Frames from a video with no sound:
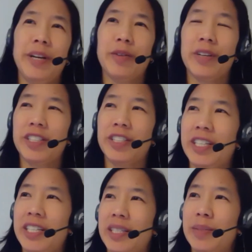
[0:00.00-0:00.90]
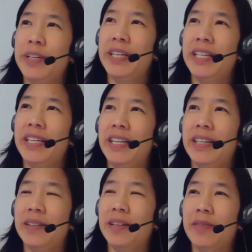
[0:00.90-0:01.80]
question has been
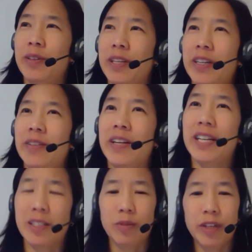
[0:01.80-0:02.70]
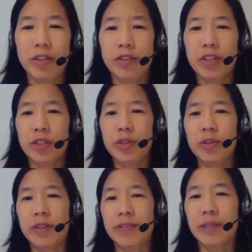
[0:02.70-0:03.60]
like for the airlines, what do you do
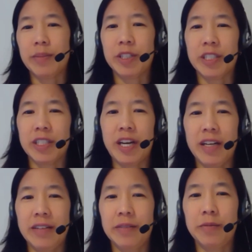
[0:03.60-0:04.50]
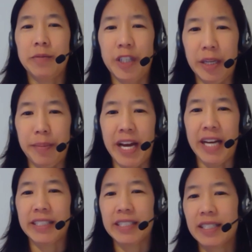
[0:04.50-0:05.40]
if someone's not wearing a
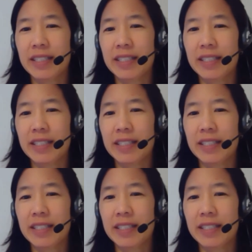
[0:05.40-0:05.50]
mask?